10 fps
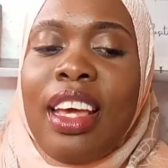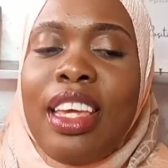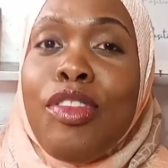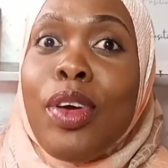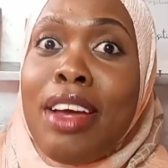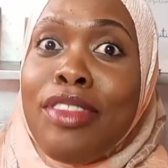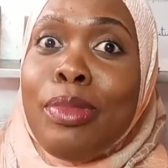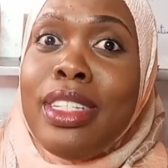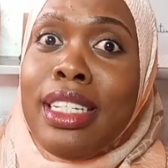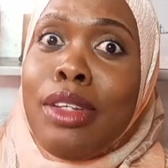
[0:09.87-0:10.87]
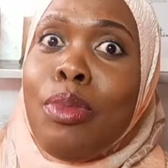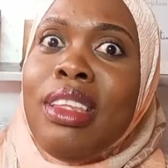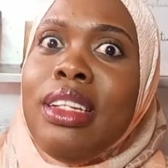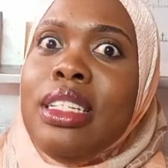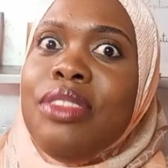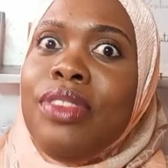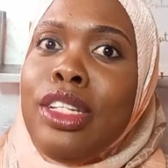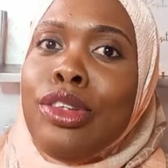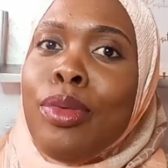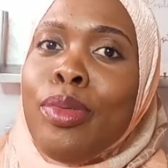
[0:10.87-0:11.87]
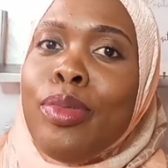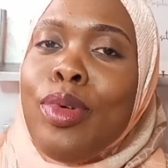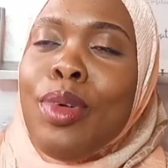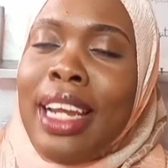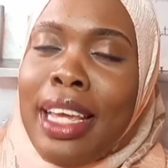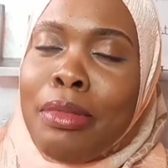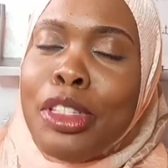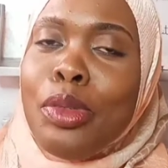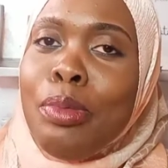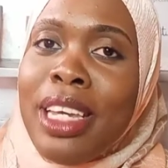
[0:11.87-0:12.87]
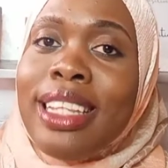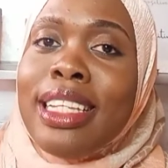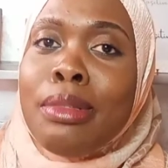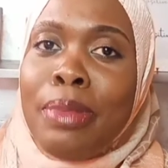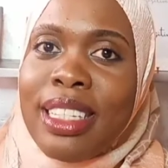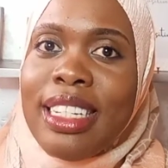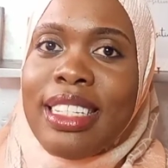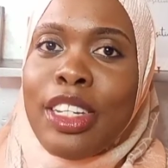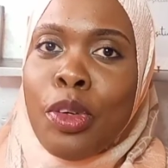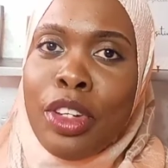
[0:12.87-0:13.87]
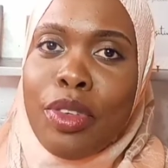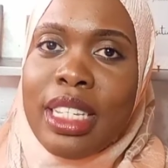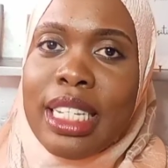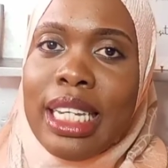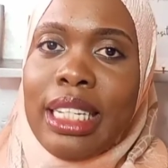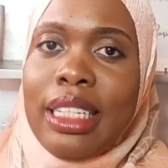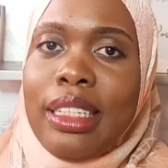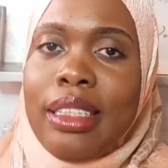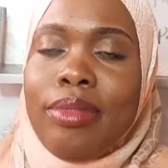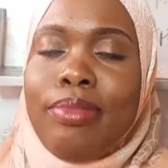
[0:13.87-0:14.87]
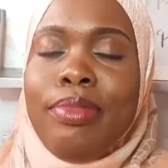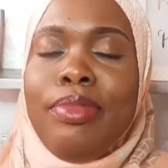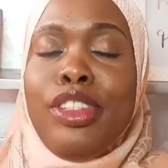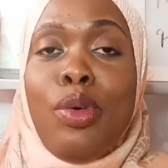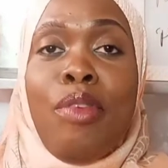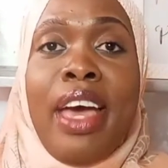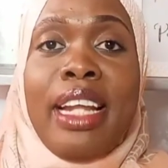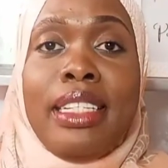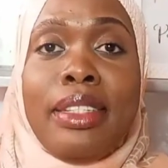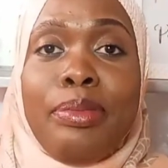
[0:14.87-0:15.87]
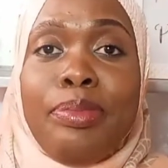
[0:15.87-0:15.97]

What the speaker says: If you're comfortable dealing with an individual who claims to be in this business that you're interested in. Show of hands.